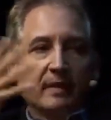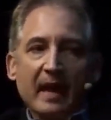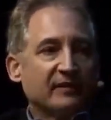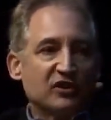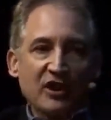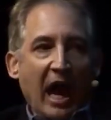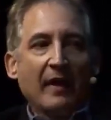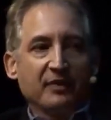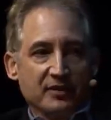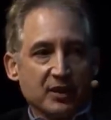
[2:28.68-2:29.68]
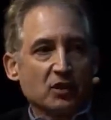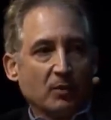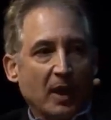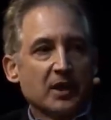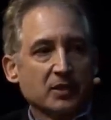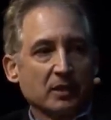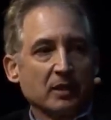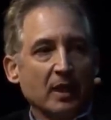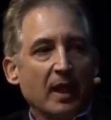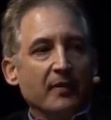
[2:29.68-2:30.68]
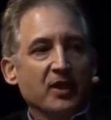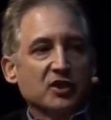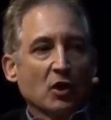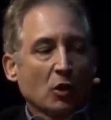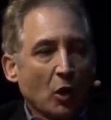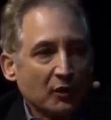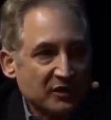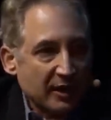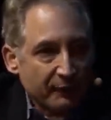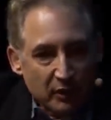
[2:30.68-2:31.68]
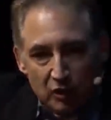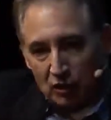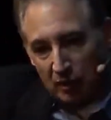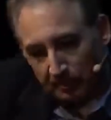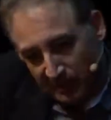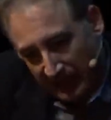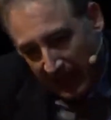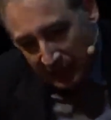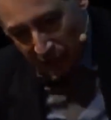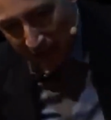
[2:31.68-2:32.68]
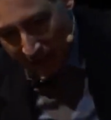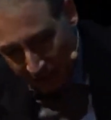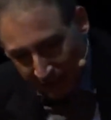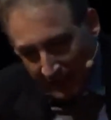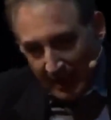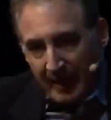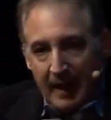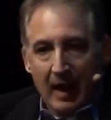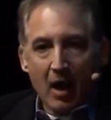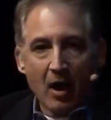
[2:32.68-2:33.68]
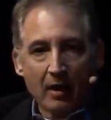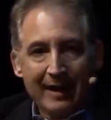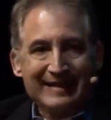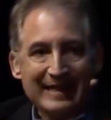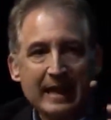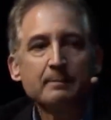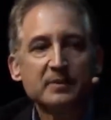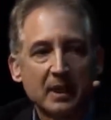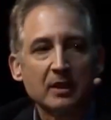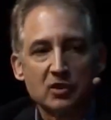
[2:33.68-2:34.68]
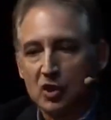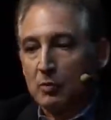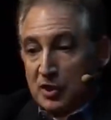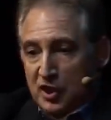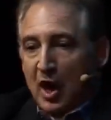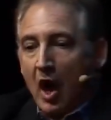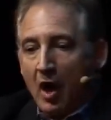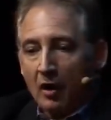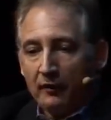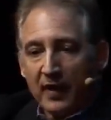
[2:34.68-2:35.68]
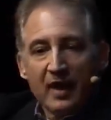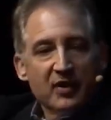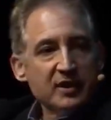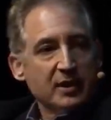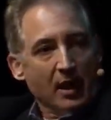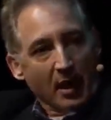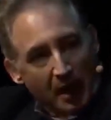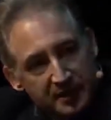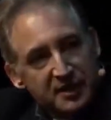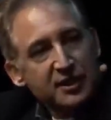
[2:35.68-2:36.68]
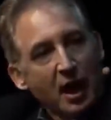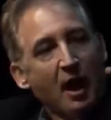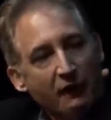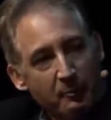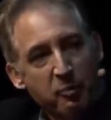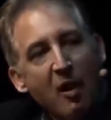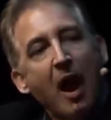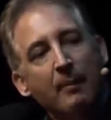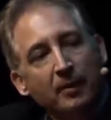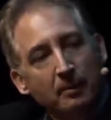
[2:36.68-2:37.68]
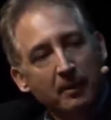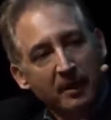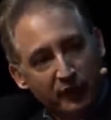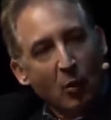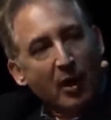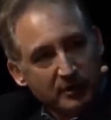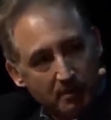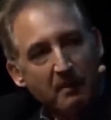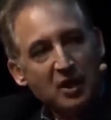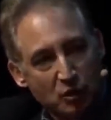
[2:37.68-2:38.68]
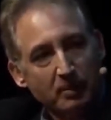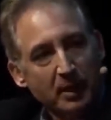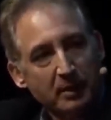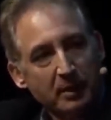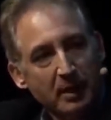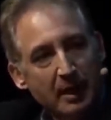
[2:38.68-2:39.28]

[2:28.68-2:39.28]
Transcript: That's not the situation. Yeah. These so called different interpretations are attempting to resolve this unsolved problem of quantum measurement.